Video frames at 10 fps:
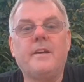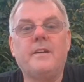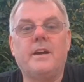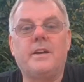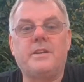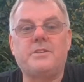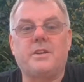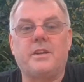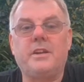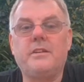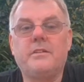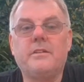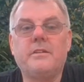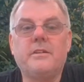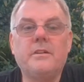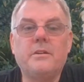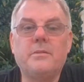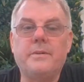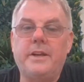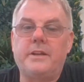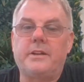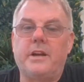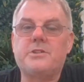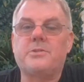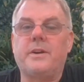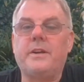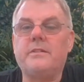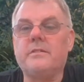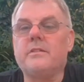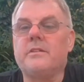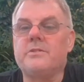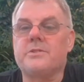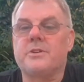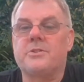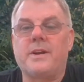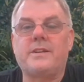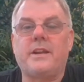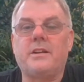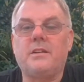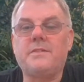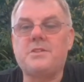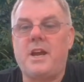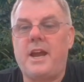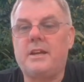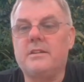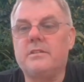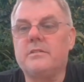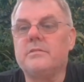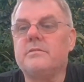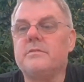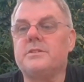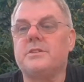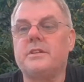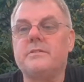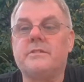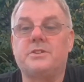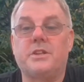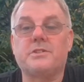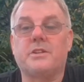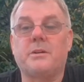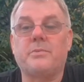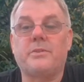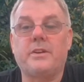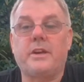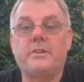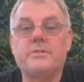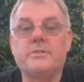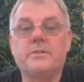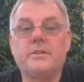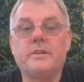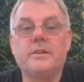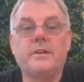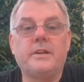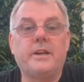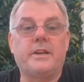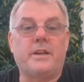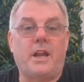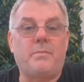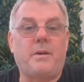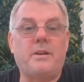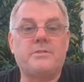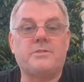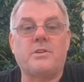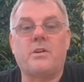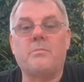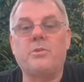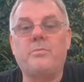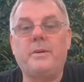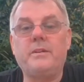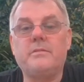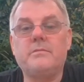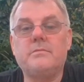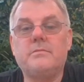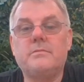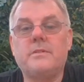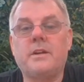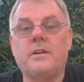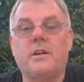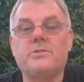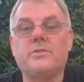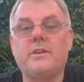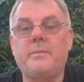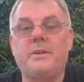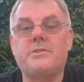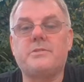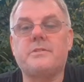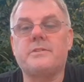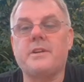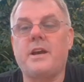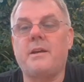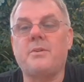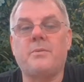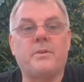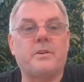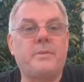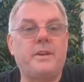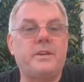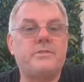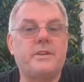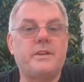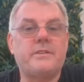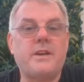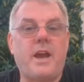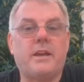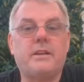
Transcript: Additionally, we need to concentrate on using a direct angle of attack, which does a couple of things. It economizes our movement, and it also limits the time that we are committed to the attack.